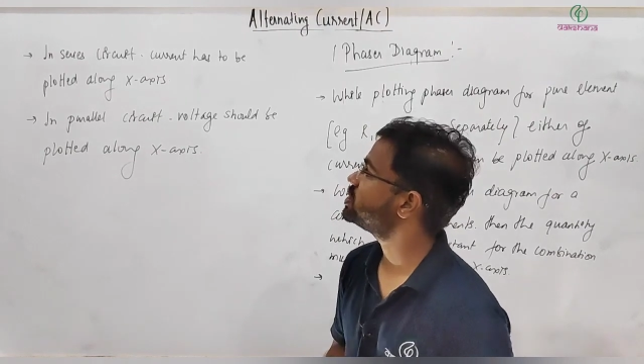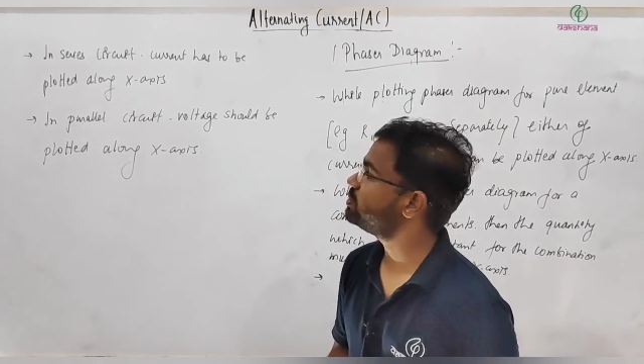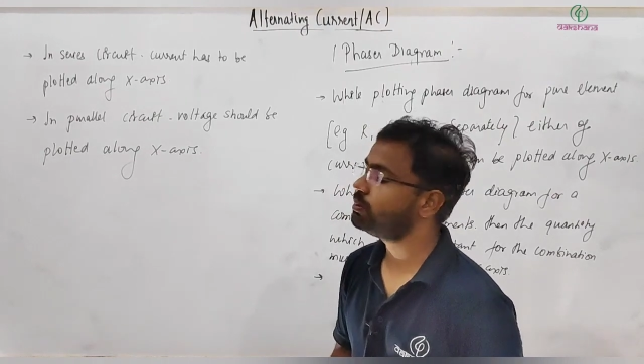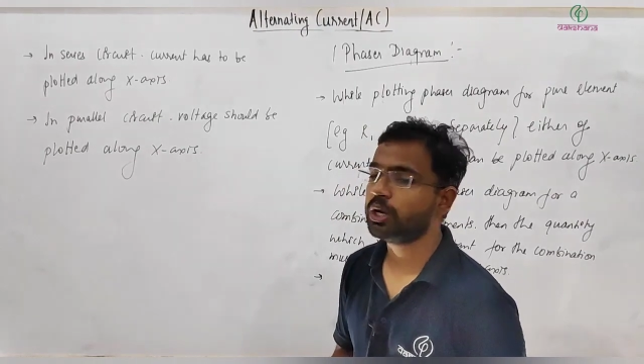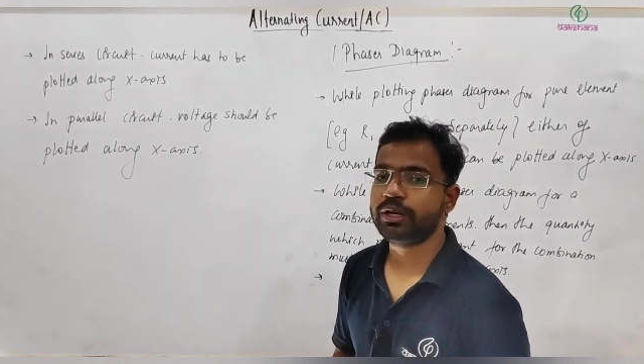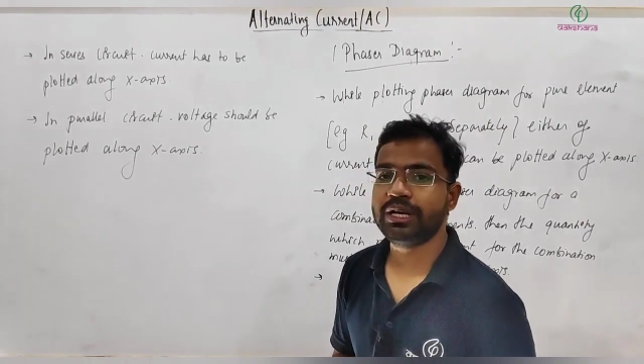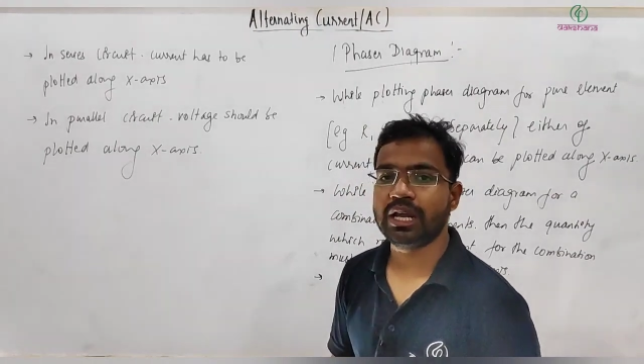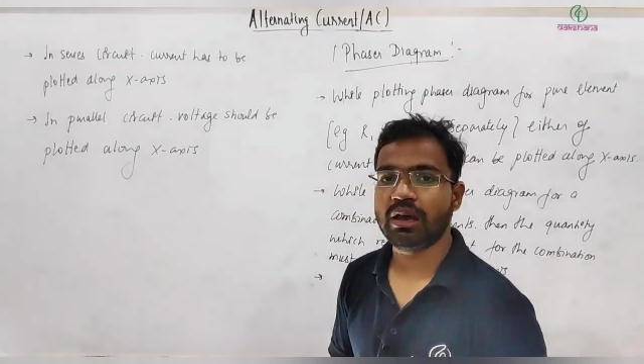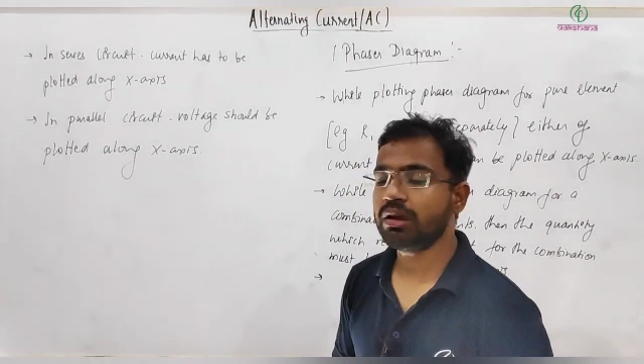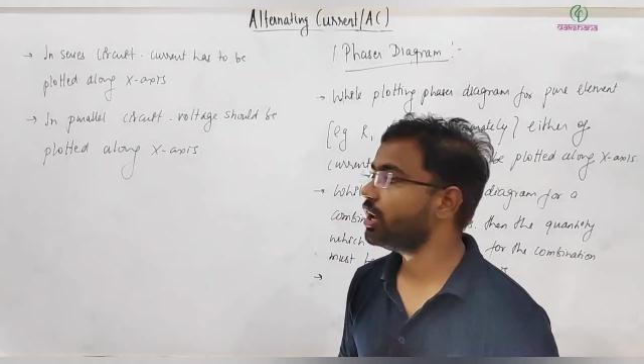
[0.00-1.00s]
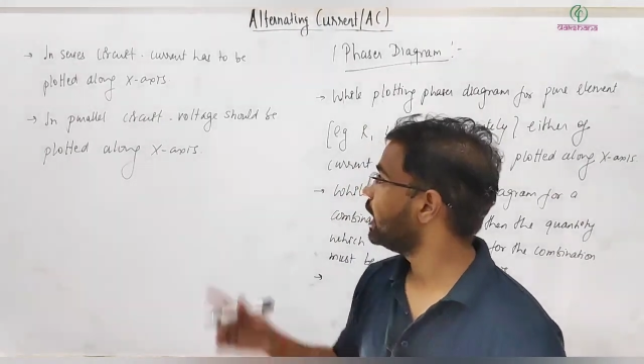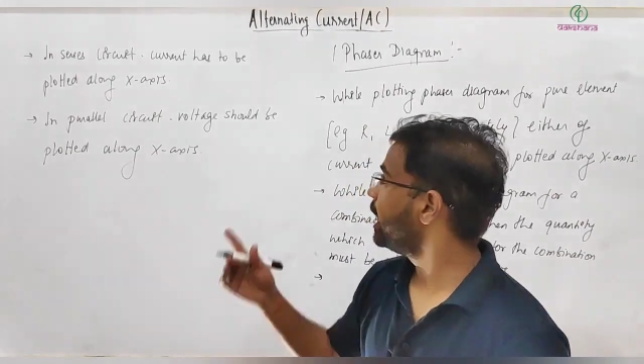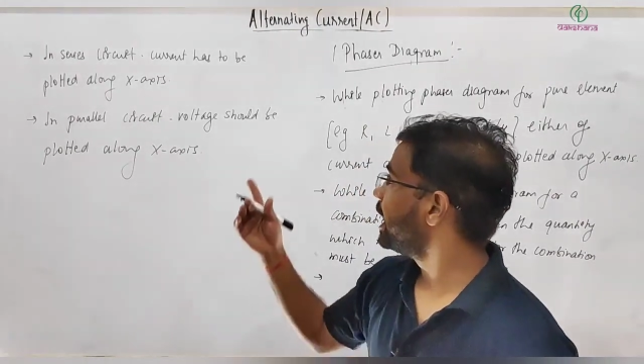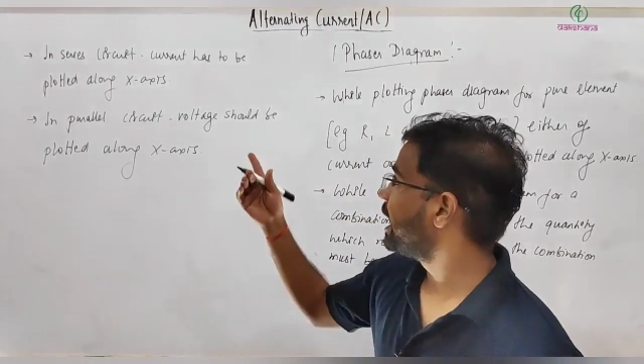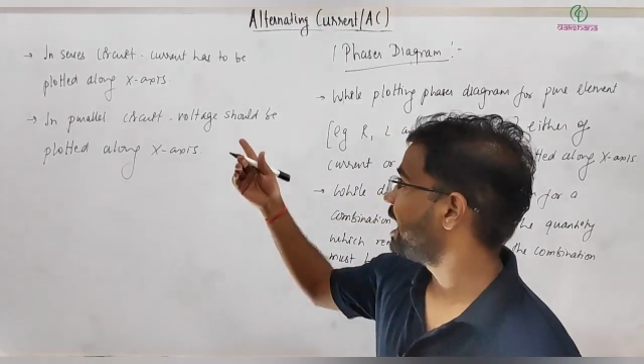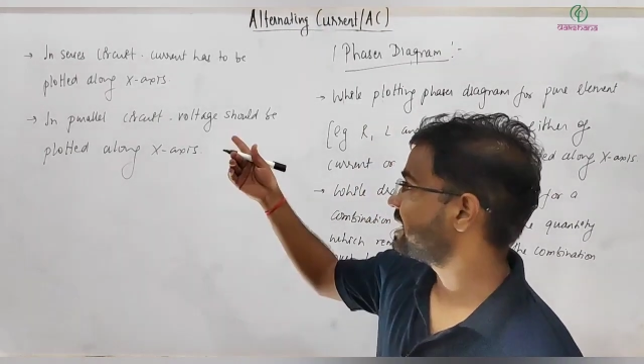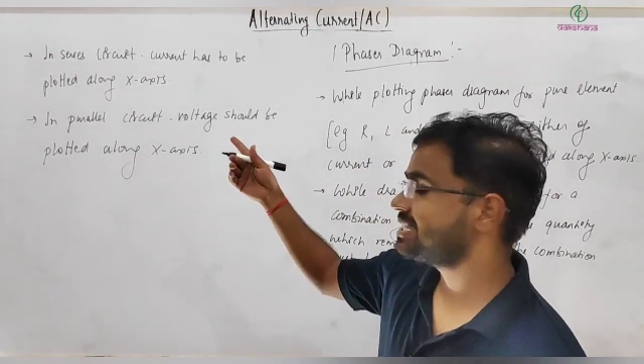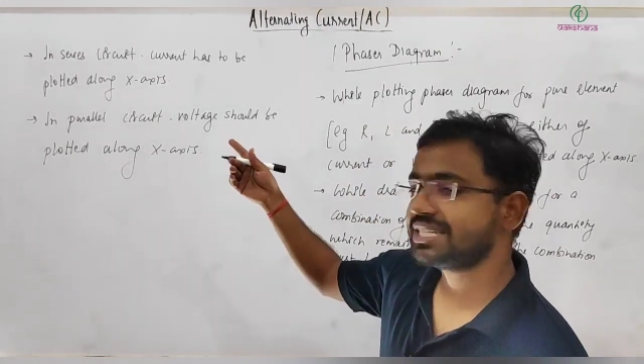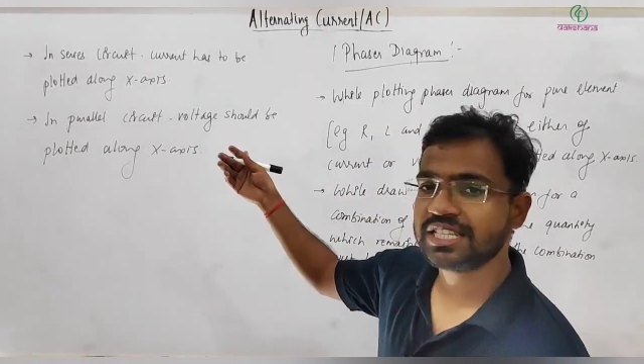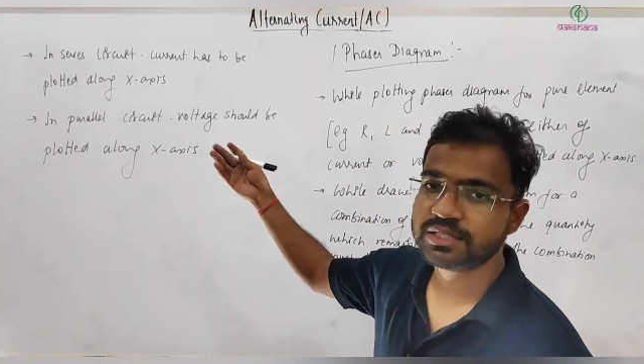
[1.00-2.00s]
to be plotted along
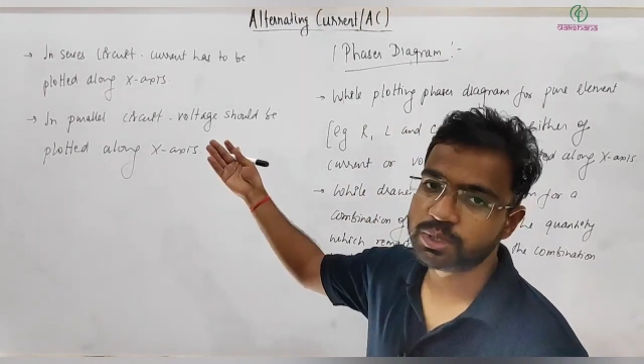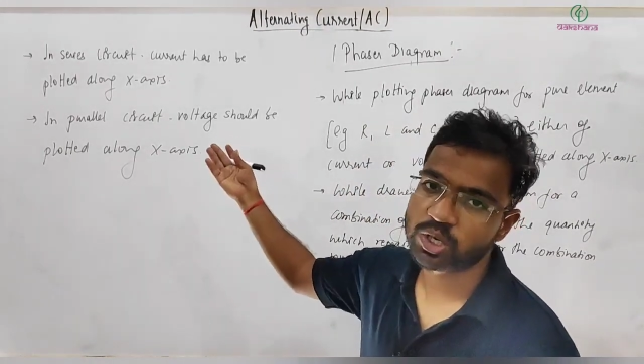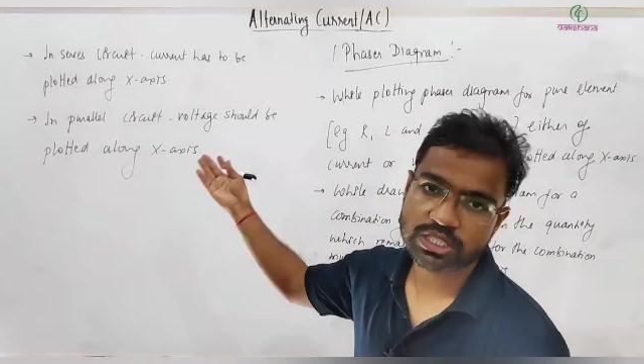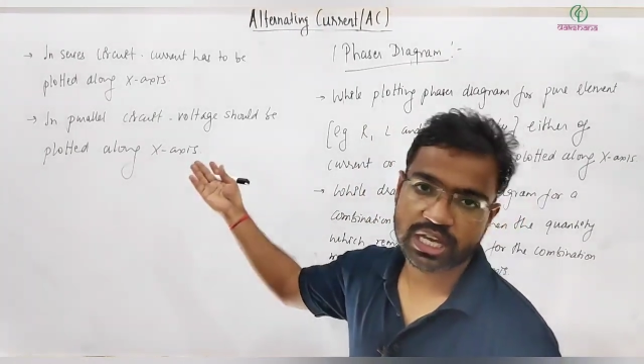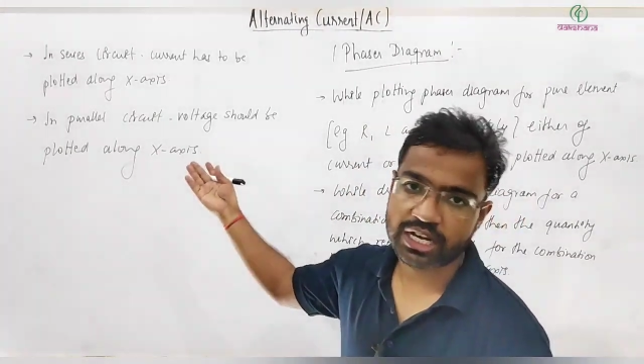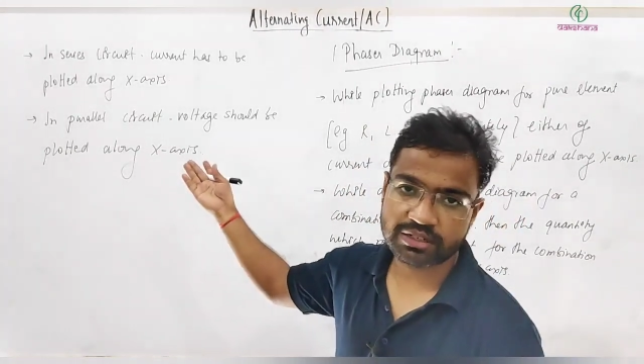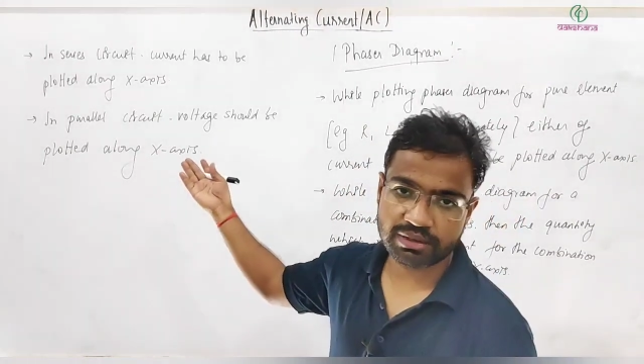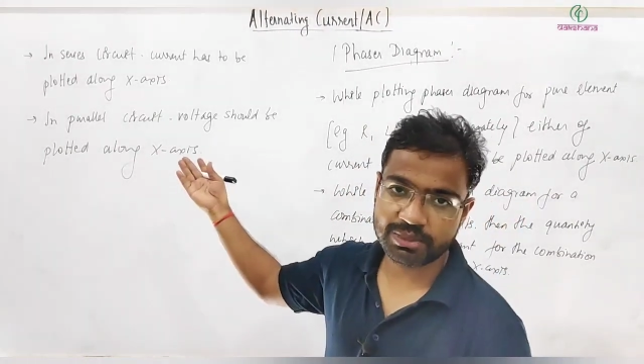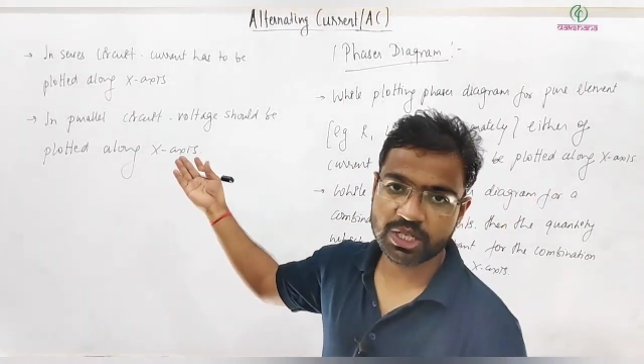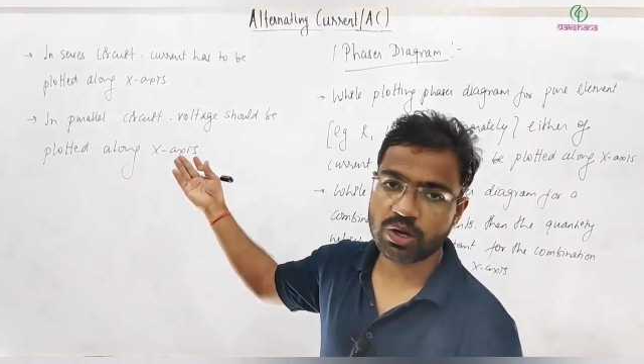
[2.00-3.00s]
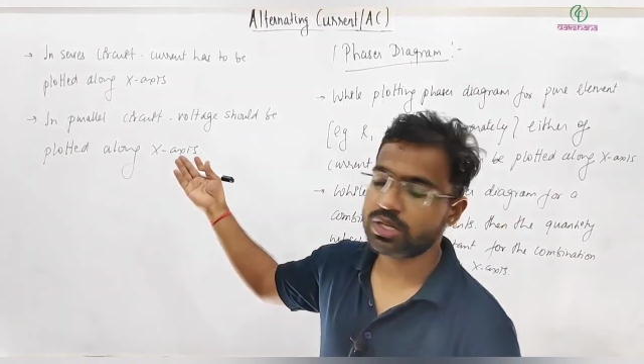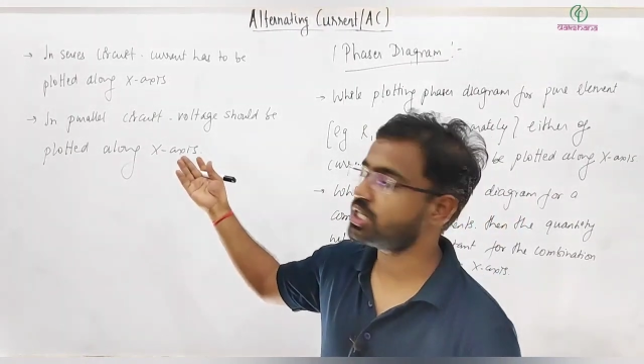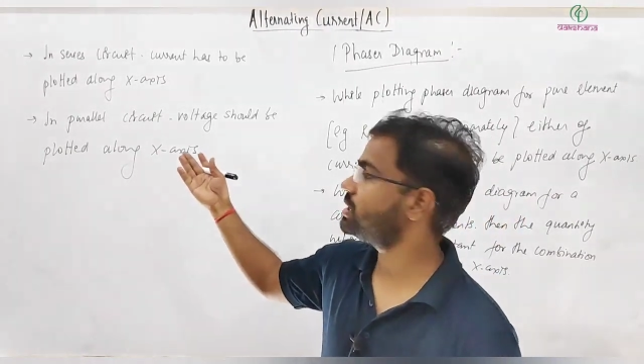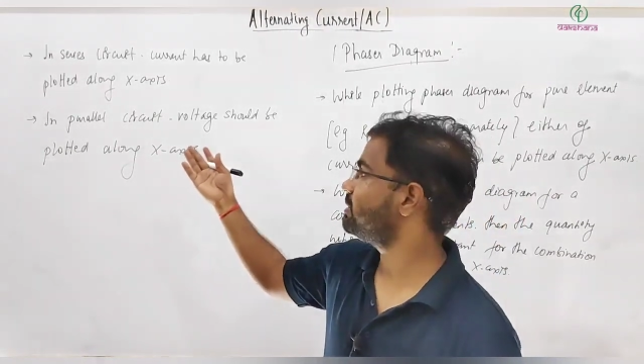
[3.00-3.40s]
x-axis because current will be constant,